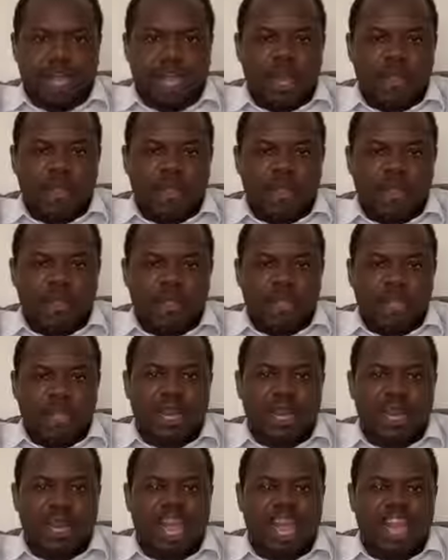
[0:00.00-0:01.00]
about
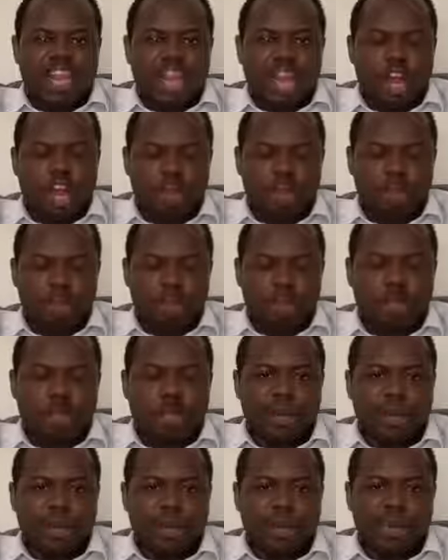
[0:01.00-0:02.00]

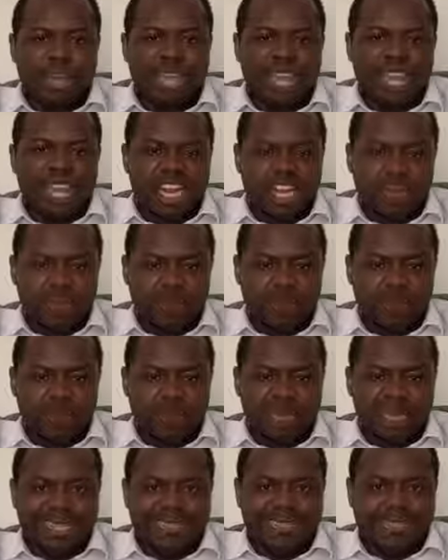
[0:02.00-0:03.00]
900 million
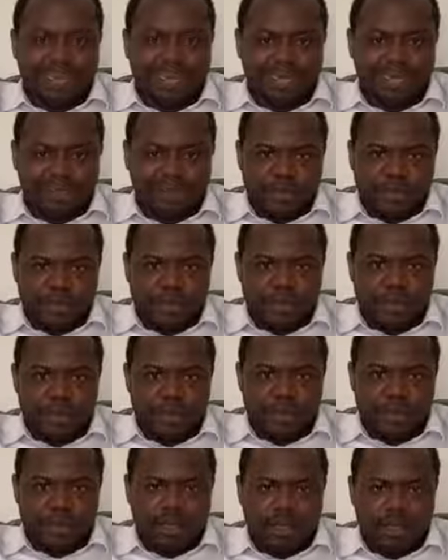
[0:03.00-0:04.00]
francs CFA,
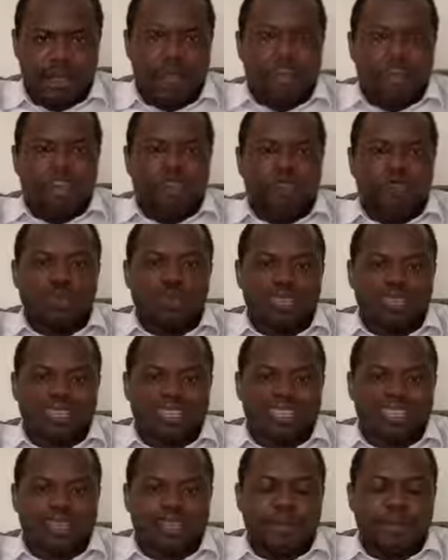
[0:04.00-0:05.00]

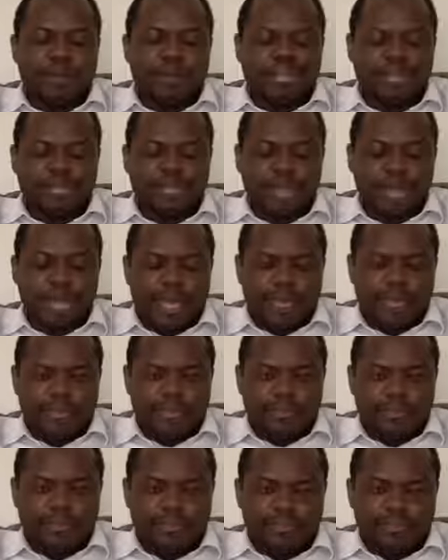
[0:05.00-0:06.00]
was a mistake.
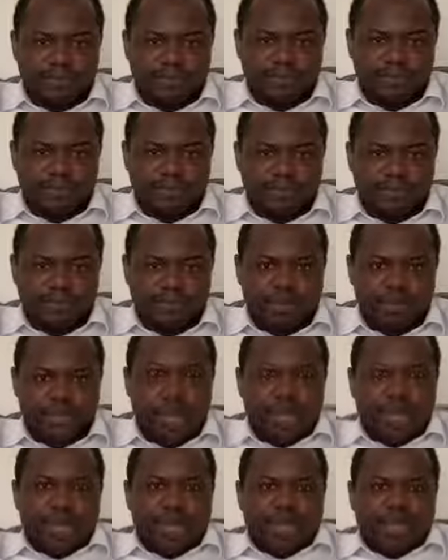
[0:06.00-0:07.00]

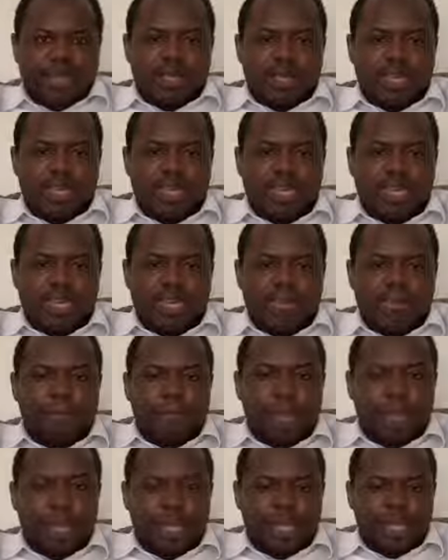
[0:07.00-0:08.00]
That the
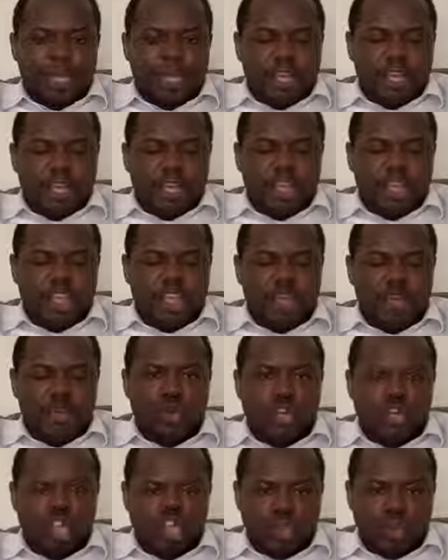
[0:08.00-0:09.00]
money
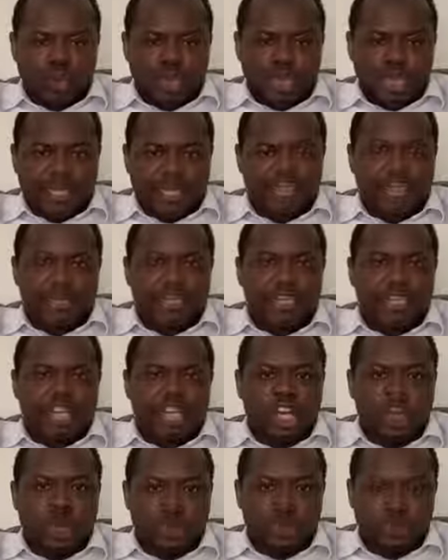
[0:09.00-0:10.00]
you donated
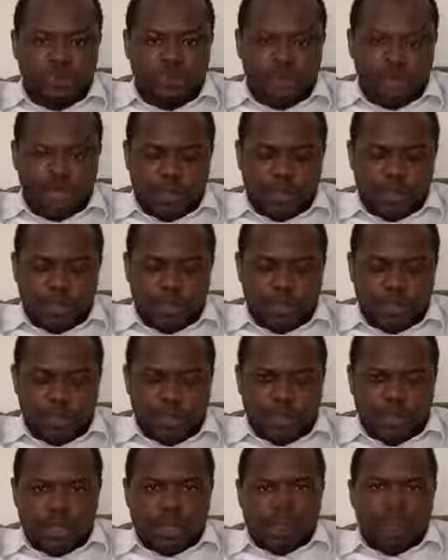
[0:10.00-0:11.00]
in good faith
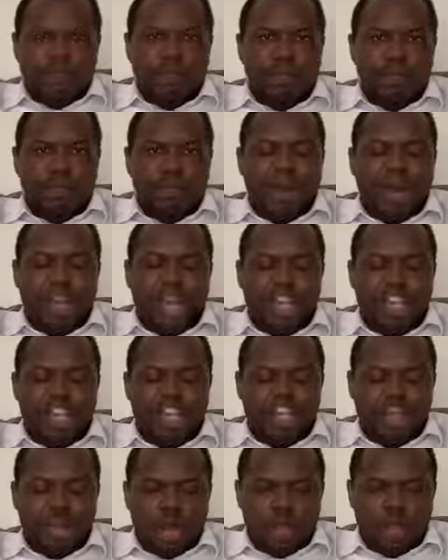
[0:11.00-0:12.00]
to buy
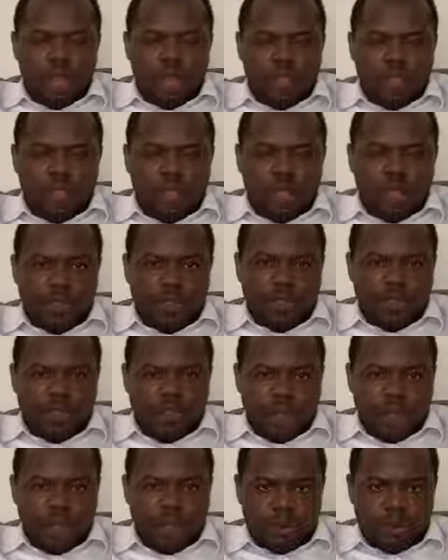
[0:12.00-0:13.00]
guns on the
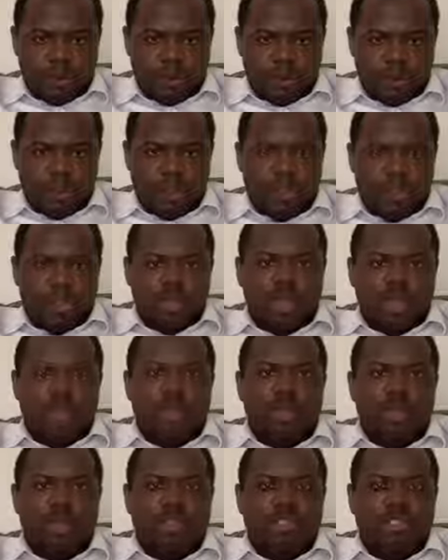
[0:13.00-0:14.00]
ground
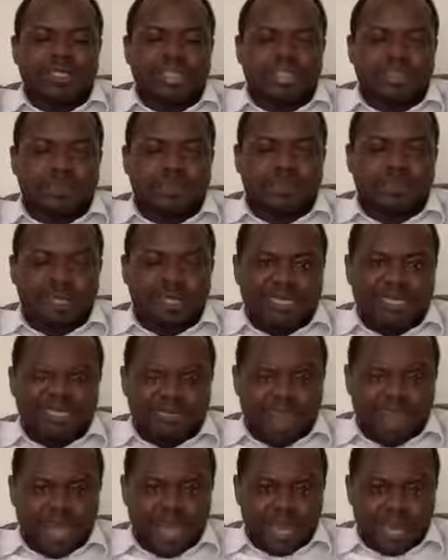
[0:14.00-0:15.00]
was a
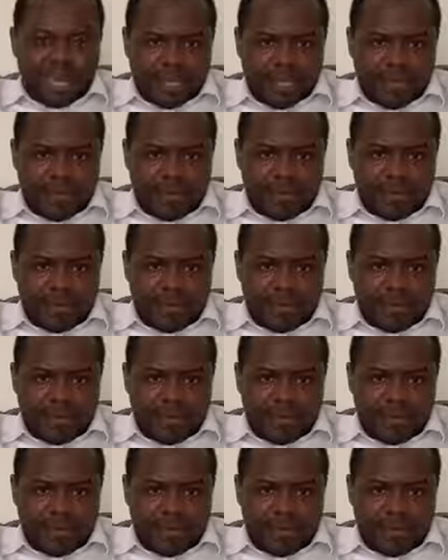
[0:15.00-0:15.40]
mistake,